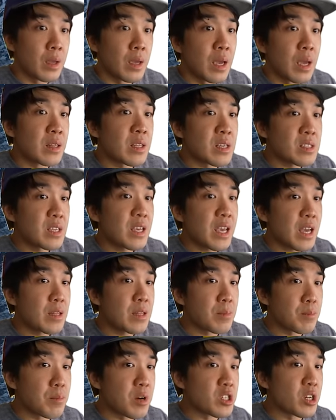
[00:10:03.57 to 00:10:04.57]
It doesn't
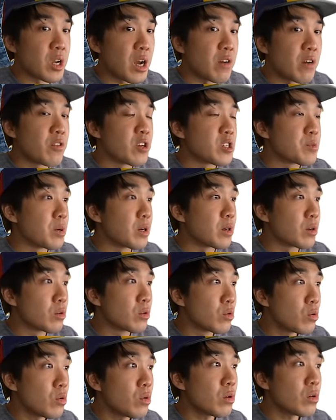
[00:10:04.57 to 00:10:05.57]
get much coverage, but
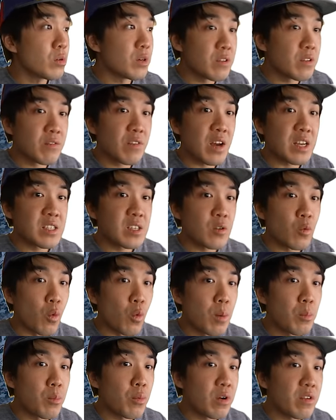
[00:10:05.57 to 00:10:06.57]
Google invested
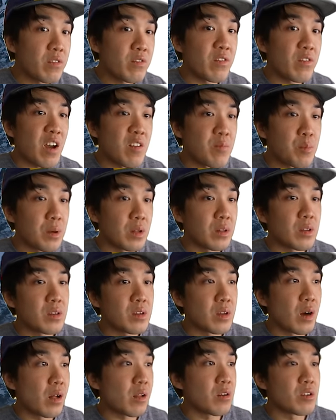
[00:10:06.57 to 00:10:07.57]
$1.5
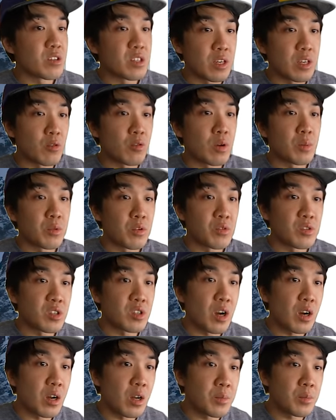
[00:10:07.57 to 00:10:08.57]
billion in crypto
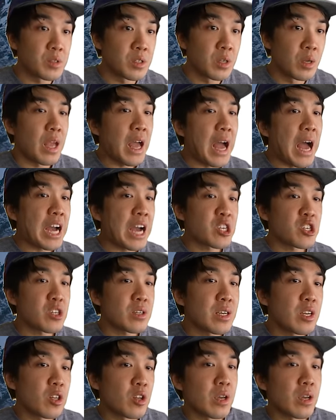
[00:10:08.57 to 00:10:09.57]
startups.
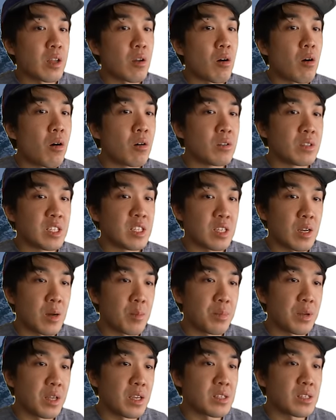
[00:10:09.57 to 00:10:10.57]
Actually, look at all these
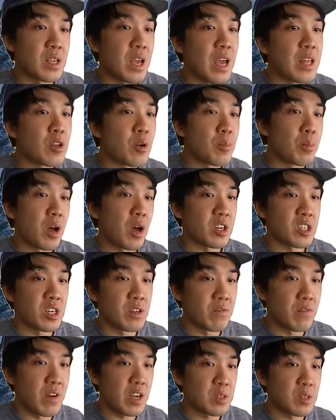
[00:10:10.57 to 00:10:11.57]
companies and their blockchain
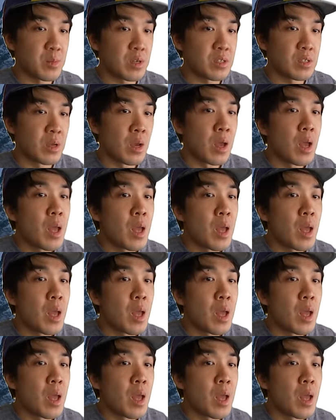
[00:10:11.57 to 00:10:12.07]
investments.